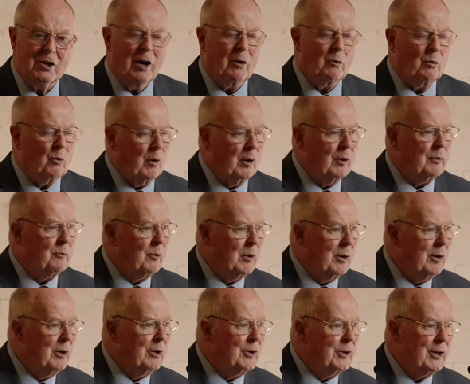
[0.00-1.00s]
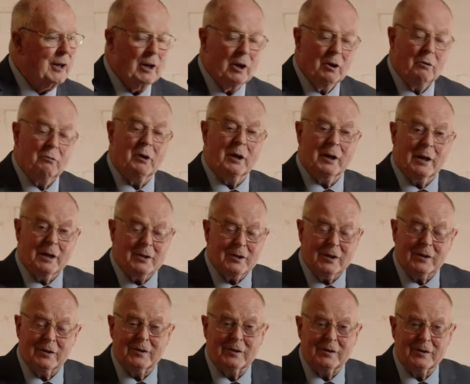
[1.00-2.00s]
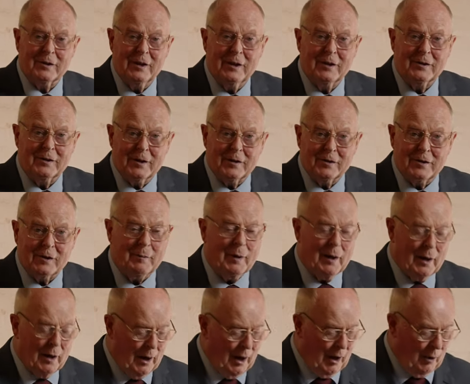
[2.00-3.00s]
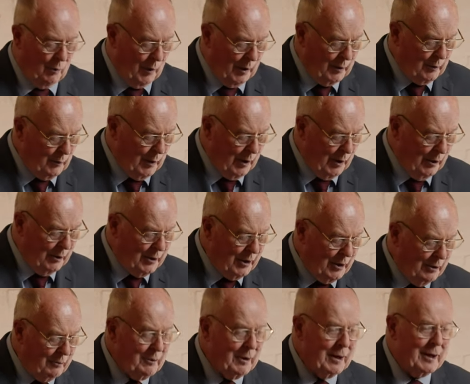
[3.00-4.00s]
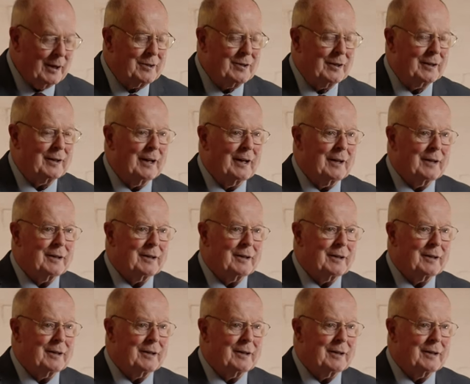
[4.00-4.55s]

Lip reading: a one world religious system, a one world religion.